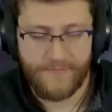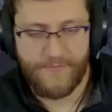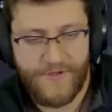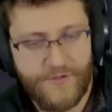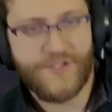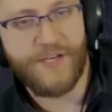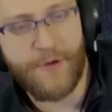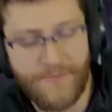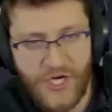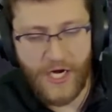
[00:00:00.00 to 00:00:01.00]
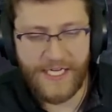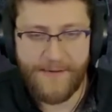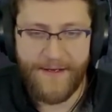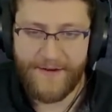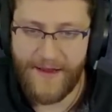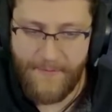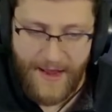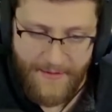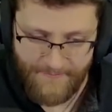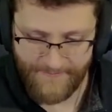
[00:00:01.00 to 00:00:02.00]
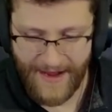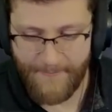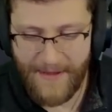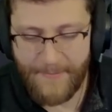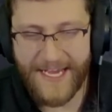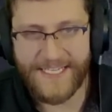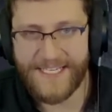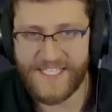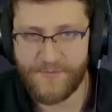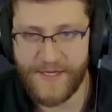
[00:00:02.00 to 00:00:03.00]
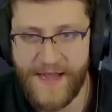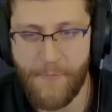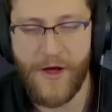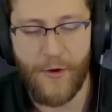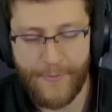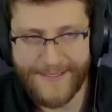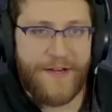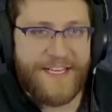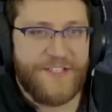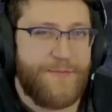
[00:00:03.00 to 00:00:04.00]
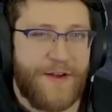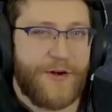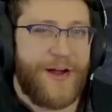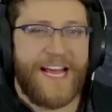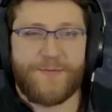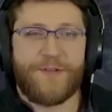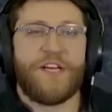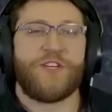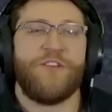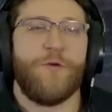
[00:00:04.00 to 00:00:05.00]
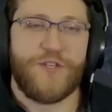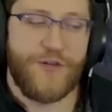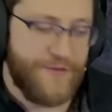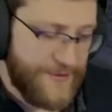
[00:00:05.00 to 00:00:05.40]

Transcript: You'll see what I'm talking about. Maybe I didn't explain that well, but here's a better explanation in voiceover.